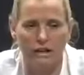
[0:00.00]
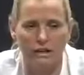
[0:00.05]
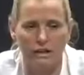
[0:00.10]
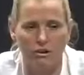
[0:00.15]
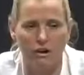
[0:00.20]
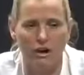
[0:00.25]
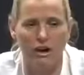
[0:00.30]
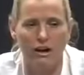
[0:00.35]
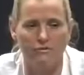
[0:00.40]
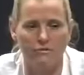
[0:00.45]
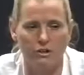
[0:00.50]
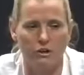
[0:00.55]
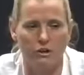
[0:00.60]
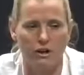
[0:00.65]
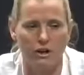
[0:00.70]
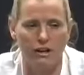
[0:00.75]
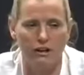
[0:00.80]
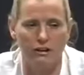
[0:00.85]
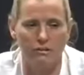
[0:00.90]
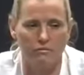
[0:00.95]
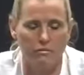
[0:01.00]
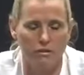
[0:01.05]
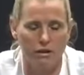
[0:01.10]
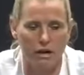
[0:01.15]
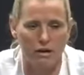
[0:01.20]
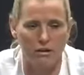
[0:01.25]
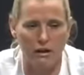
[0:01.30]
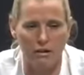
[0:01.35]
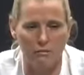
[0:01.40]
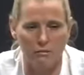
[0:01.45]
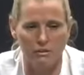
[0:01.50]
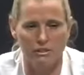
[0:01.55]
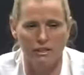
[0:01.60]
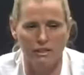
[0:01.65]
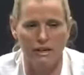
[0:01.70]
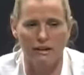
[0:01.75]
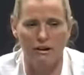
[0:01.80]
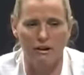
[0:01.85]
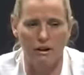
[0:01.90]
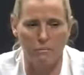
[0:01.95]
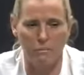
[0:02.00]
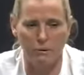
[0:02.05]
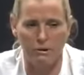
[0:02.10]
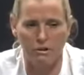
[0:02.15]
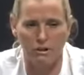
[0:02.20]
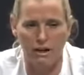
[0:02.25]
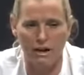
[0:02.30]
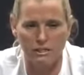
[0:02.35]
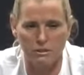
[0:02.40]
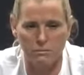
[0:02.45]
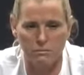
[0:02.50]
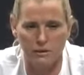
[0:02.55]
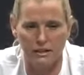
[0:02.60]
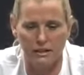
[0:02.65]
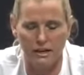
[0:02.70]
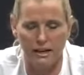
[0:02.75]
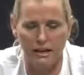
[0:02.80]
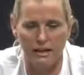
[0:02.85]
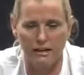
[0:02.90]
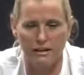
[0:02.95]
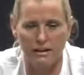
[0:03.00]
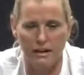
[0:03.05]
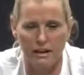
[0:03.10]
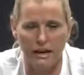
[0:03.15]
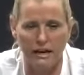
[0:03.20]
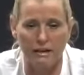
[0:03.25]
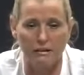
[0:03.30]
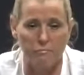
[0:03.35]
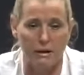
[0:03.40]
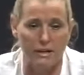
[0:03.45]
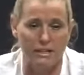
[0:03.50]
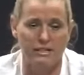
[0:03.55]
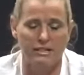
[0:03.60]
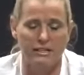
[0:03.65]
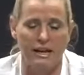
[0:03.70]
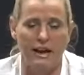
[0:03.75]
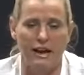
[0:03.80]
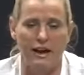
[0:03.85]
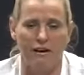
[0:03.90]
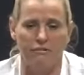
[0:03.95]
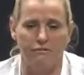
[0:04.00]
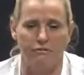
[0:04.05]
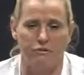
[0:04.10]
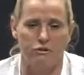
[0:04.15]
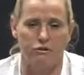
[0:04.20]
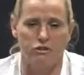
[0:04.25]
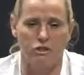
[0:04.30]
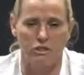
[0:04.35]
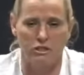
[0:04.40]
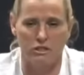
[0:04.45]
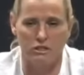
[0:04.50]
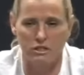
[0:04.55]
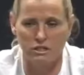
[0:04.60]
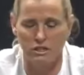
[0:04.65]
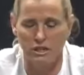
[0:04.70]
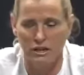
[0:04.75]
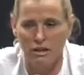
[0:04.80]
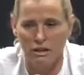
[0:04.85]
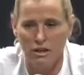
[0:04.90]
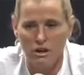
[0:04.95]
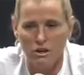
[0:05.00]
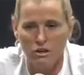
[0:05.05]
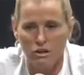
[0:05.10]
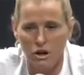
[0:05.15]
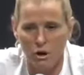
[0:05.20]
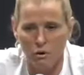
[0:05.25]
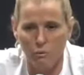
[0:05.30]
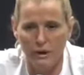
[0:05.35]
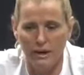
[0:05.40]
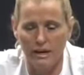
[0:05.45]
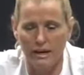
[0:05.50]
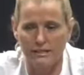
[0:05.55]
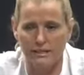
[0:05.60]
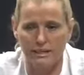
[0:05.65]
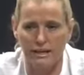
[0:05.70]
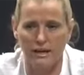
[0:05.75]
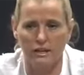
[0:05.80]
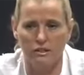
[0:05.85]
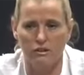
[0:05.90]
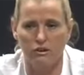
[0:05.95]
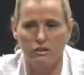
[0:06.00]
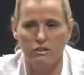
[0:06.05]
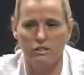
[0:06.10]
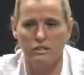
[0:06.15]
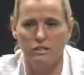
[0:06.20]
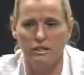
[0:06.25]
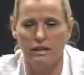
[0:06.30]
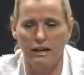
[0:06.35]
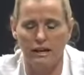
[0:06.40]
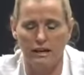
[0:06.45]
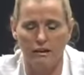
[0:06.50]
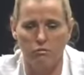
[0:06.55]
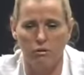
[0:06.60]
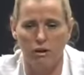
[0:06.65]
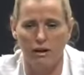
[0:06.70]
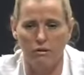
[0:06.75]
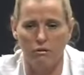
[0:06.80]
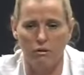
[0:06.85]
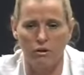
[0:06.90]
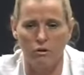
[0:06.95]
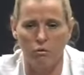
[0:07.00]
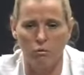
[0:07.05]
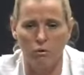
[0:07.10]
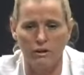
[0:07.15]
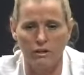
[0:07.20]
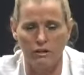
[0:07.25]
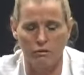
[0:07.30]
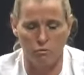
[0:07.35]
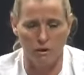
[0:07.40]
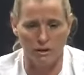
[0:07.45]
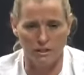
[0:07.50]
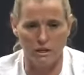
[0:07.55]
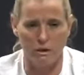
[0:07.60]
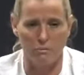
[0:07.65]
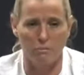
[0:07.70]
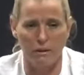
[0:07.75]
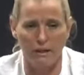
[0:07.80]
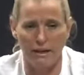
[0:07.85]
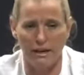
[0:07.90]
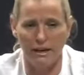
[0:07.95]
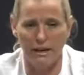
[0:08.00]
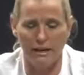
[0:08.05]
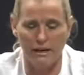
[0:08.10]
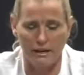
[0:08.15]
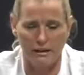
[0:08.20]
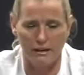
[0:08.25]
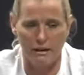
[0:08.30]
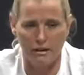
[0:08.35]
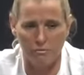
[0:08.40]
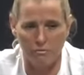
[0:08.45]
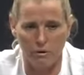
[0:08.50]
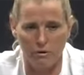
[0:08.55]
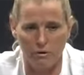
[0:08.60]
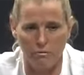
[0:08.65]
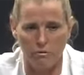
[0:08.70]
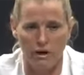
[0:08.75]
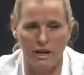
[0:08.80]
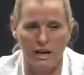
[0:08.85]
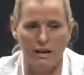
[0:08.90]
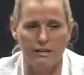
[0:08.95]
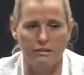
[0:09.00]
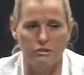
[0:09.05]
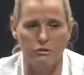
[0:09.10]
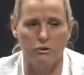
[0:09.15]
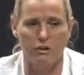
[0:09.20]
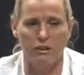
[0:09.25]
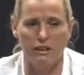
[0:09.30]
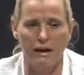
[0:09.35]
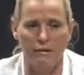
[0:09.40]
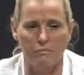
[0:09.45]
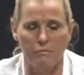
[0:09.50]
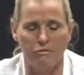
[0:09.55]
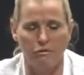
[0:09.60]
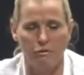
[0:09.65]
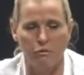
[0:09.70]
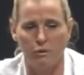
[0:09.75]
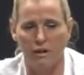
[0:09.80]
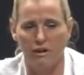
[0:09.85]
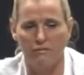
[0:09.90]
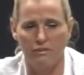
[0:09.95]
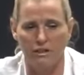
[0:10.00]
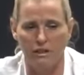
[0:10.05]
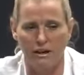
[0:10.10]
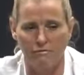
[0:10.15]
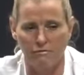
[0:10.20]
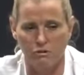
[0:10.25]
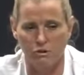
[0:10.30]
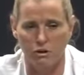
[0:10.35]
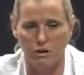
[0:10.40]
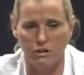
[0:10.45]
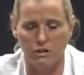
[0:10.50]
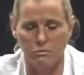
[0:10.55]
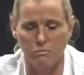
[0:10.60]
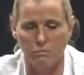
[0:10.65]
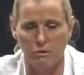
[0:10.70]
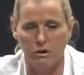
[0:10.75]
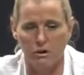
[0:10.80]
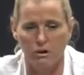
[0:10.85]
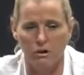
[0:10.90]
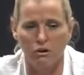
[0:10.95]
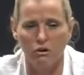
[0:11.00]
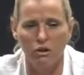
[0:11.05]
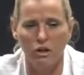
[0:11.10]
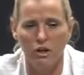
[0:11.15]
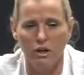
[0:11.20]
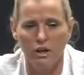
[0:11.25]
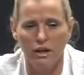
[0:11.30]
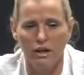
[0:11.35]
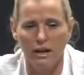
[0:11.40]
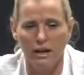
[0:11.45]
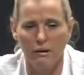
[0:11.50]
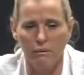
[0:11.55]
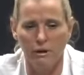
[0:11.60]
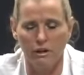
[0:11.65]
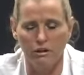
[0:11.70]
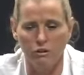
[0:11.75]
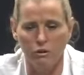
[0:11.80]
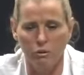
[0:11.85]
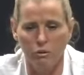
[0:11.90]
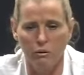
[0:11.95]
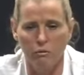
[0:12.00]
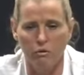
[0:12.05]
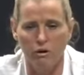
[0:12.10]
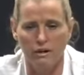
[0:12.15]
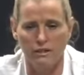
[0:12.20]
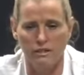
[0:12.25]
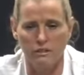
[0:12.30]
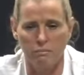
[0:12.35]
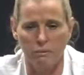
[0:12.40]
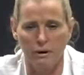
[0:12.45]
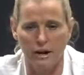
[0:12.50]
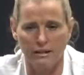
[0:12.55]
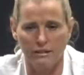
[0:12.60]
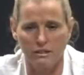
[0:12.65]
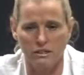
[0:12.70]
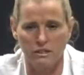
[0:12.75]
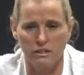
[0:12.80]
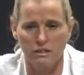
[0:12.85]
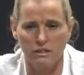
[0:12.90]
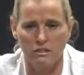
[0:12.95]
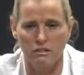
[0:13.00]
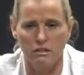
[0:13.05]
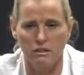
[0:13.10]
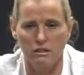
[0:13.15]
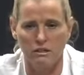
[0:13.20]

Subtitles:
have to credit, I would say, our upperclassmen and my staff for just, you know, we got together and said, like, you know, what is our plan? And we were kind of doing that before we even left Greensboro. And we knew we wanted to practice,